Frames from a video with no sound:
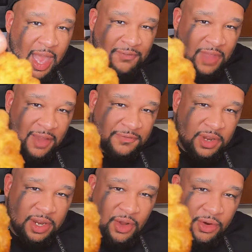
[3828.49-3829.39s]
If, if
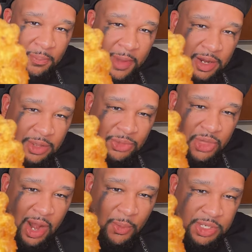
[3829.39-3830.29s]
you didn't know no better, you
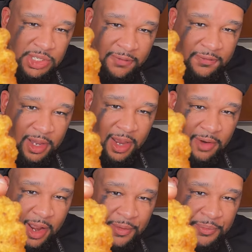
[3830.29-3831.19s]
thought I went to Chick-fil-A,
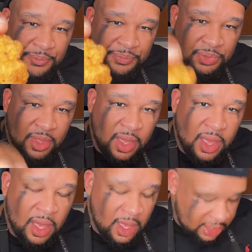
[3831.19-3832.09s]
right?
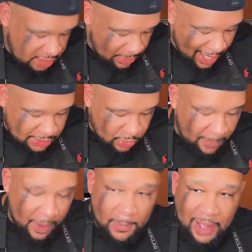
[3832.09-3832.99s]
Someone asked
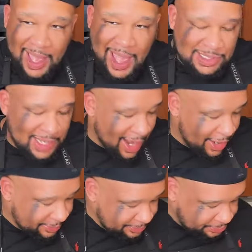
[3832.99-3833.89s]
where I bought my cast
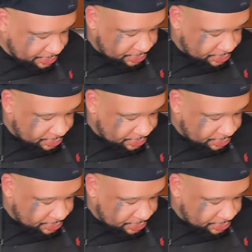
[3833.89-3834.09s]
iron.